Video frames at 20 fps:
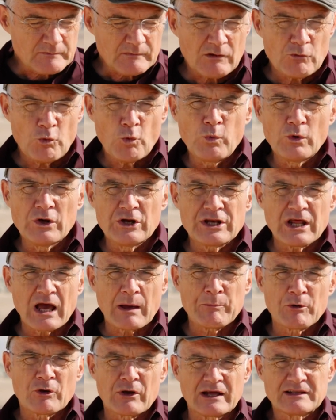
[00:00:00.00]
word
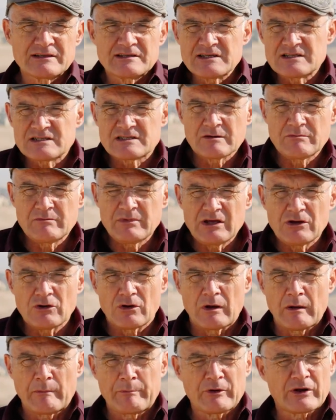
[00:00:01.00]
apokatistemi
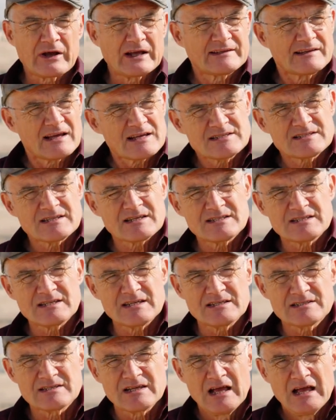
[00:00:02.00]
or
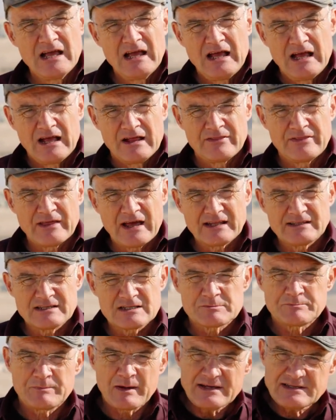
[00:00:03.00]
apokatastasis, that
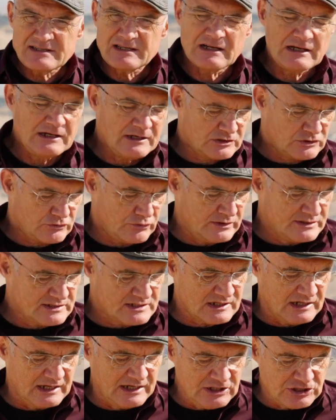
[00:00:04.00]
is basically a
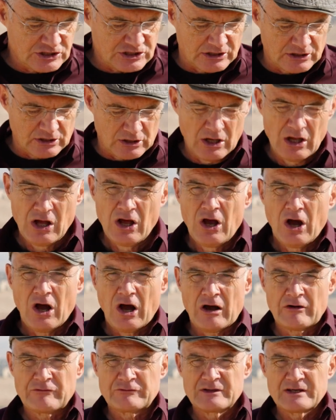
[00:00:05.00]
translation
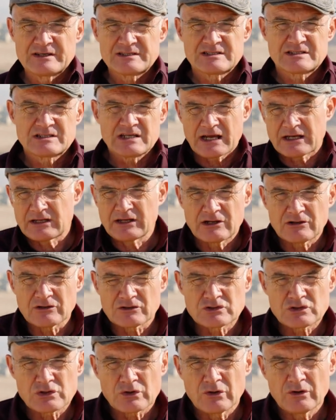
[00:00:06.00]
of this technical
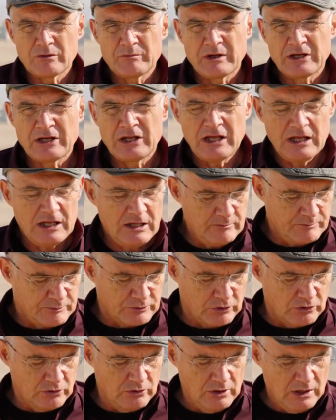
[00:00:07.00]
term in
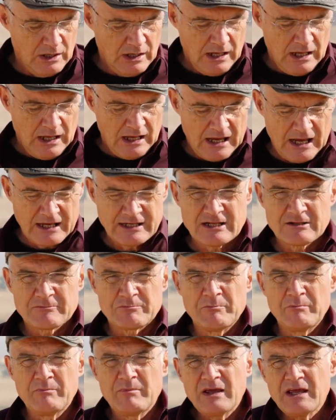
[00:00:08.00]
Hebrew, and it
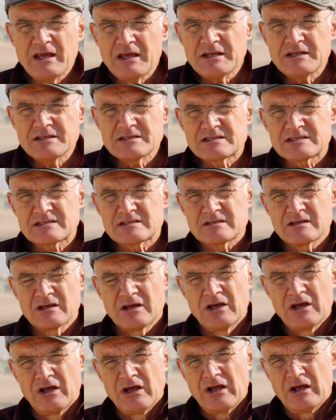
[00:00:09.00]
means
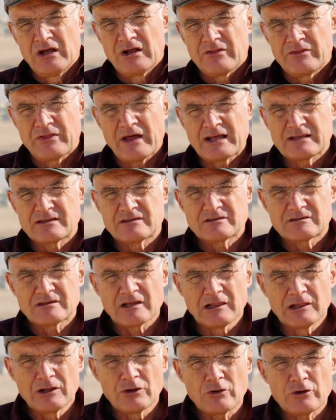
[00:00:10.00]
that
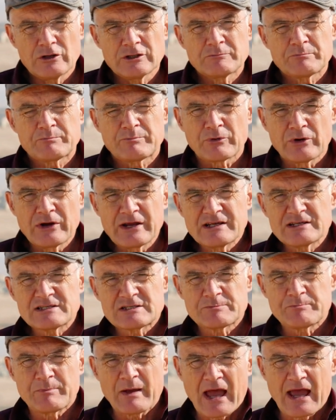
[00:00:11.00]
the Lord
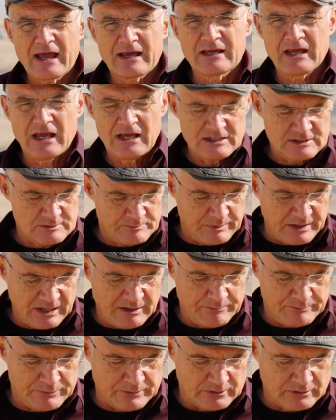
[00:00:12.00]
brings back His
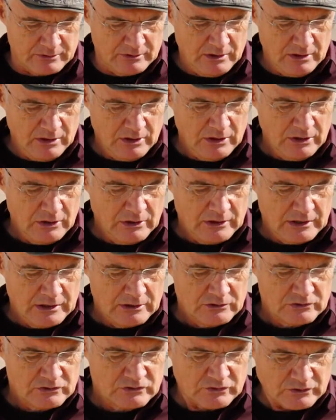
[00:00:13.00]
people
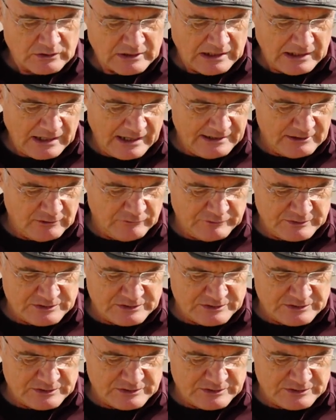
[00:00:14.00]
to the land of